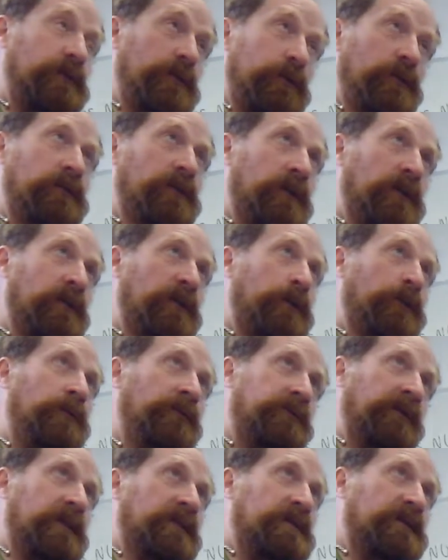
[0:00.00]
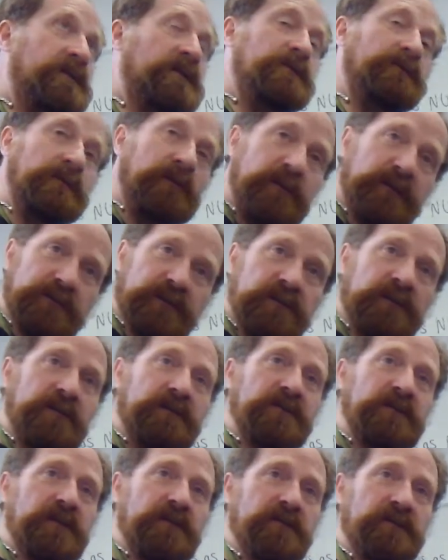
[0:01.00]
you could argue, affected his religion in
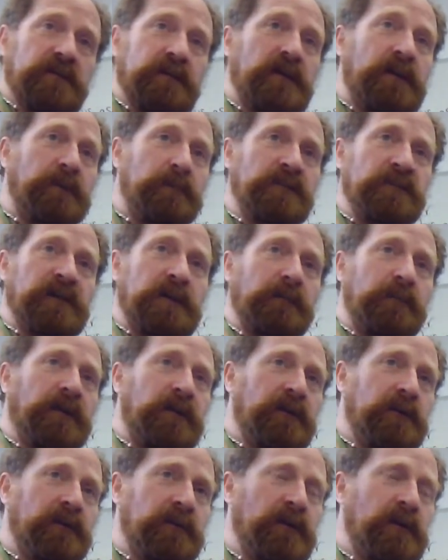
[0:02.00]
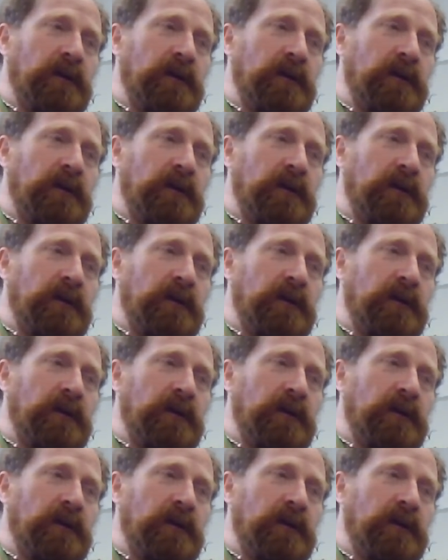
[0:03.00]
the sense that he was coming at